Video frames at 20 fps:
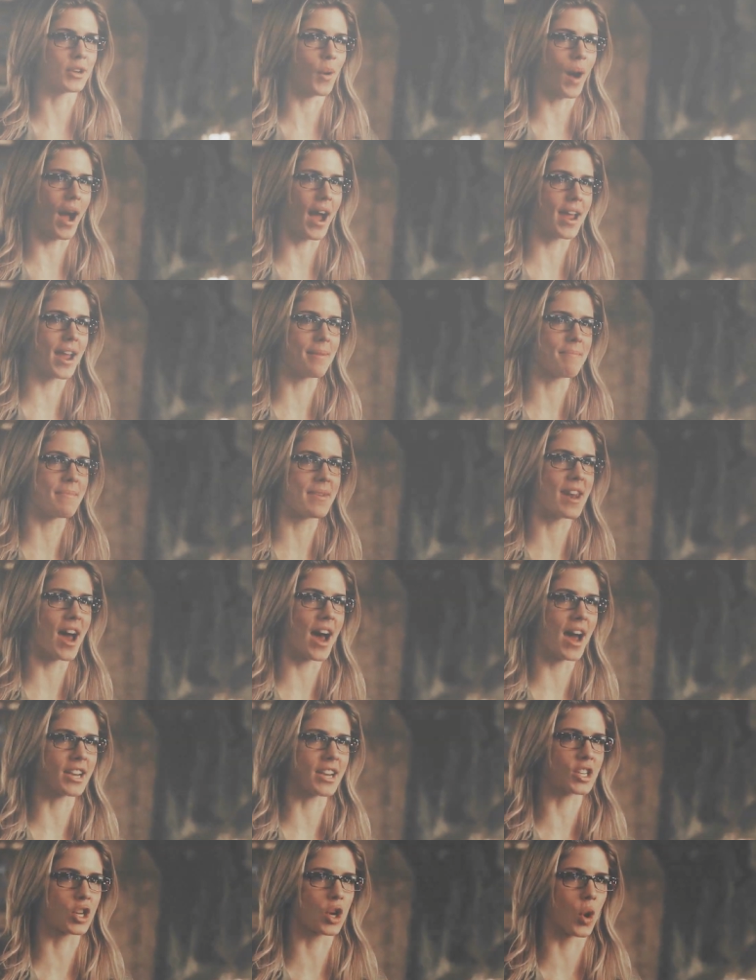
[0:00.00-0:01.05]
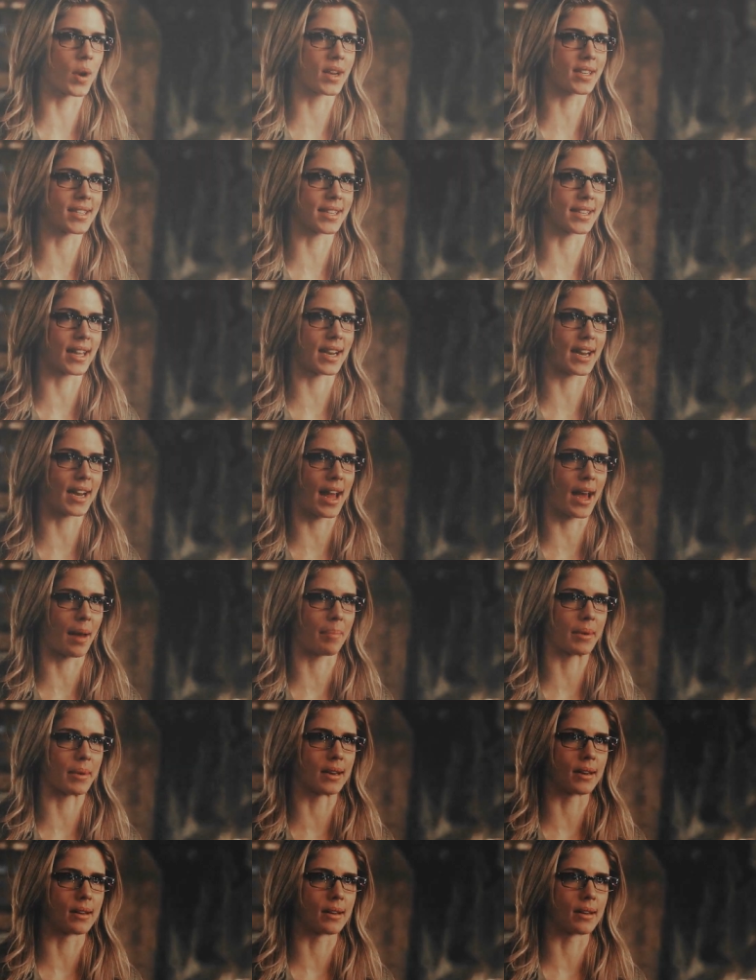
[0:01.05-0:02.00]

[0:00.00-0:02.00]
Oh, I am not going to let it happen.